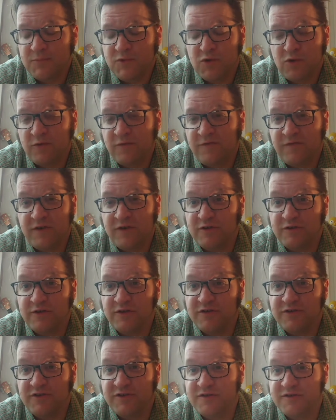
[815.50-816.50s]
Don't fear
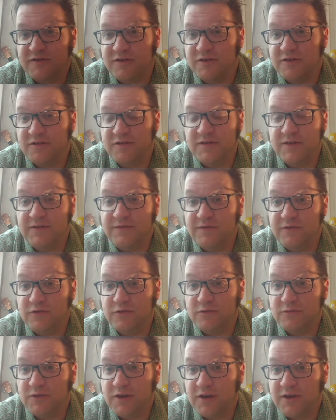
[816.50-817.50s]
that she's going to leave
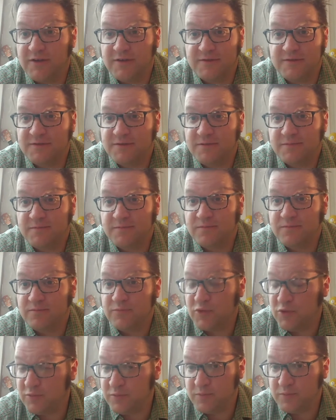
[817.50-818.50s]
you, guys,
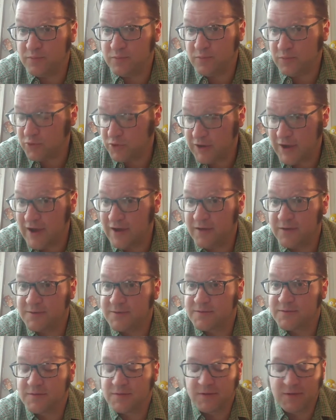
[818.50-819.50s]
or
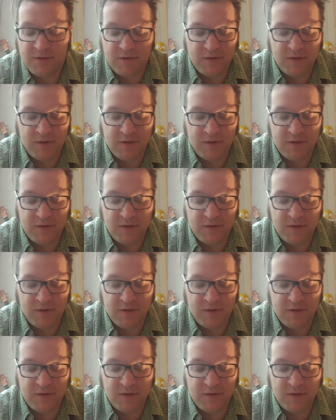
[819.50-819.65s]
gals.